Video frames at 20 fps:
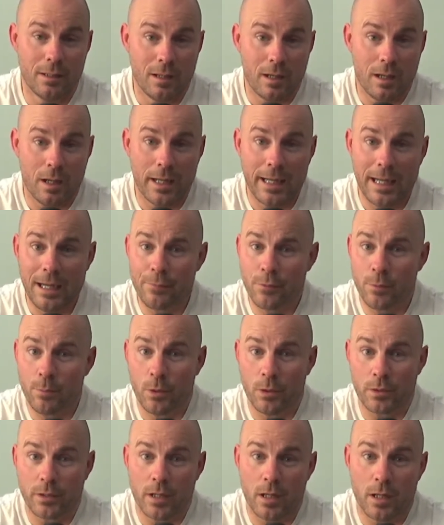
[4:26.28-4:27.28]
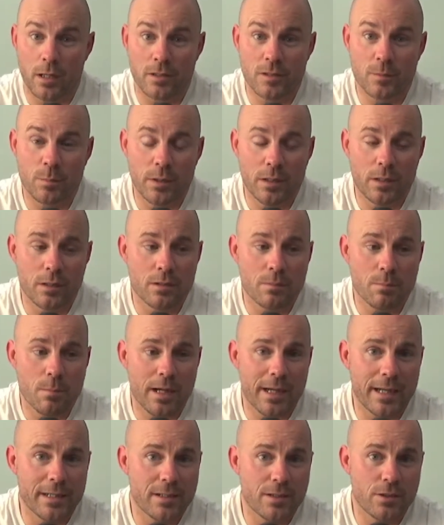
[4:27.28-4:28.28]
I have the podcast, because my
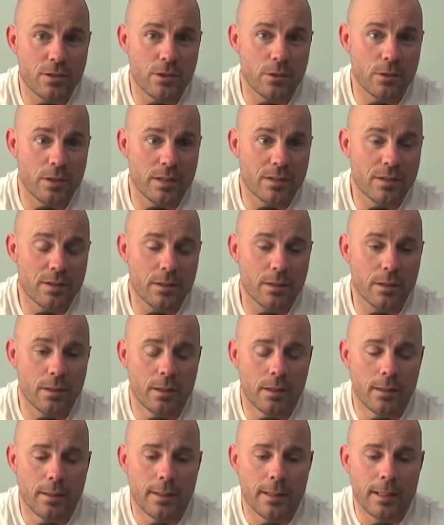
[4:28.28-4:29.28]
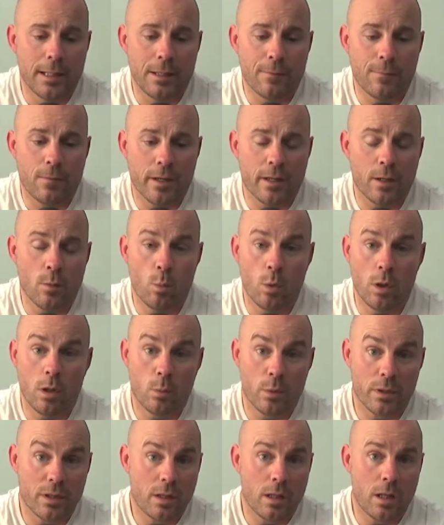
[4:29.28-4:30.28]
attitude is that if I can work
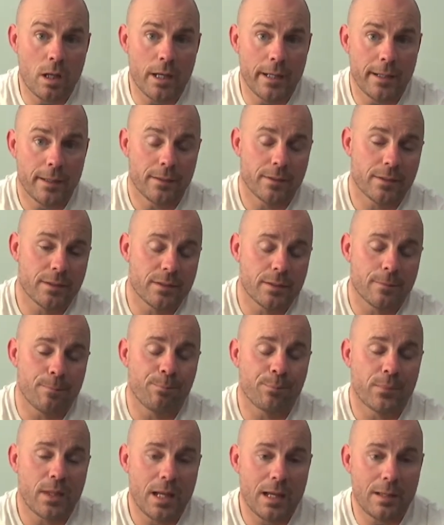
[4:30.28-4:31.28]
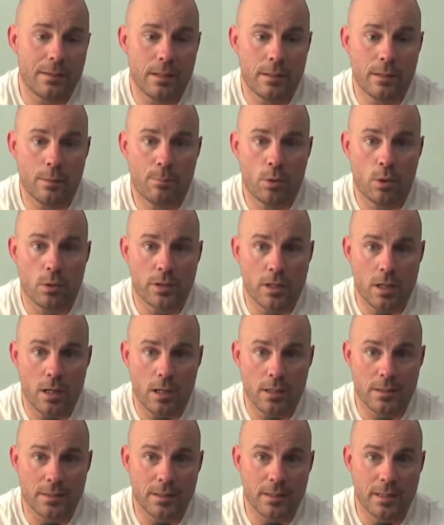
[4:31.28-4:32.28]
with clients and then the
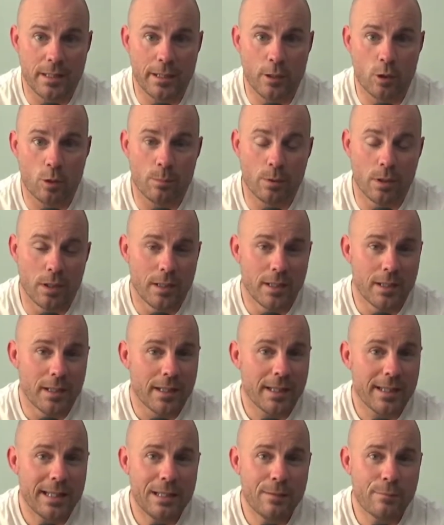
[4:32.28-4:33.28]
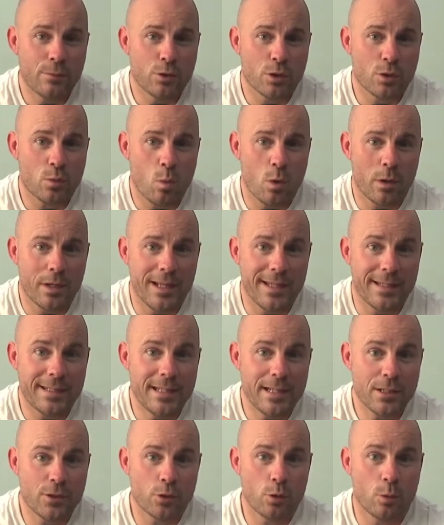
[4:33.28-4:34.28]
podcast can help even just one
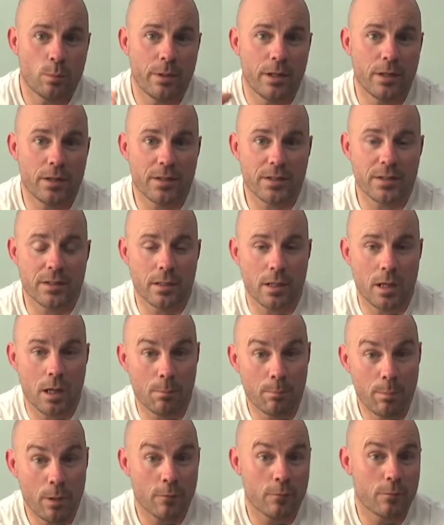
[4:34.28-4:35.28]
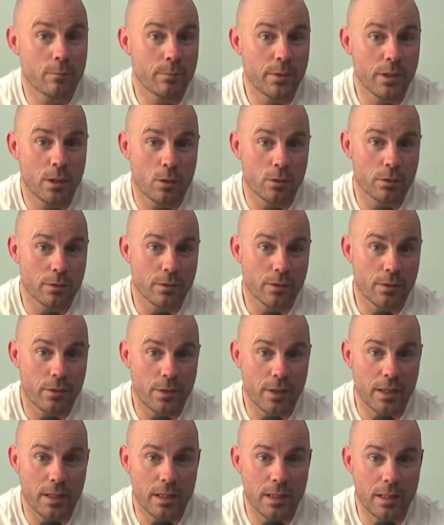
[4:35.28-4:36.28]
additional person above and beyond
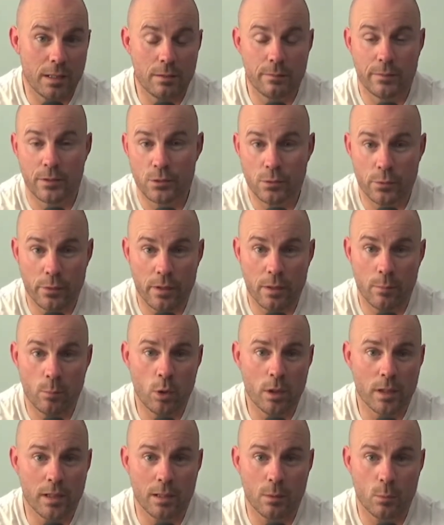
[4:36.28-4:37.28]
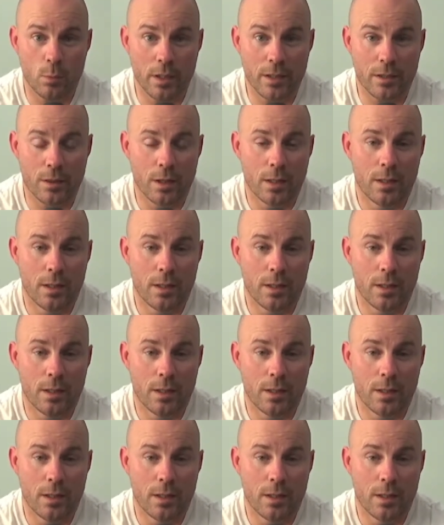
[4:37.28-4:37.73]
the individual that I'm working with,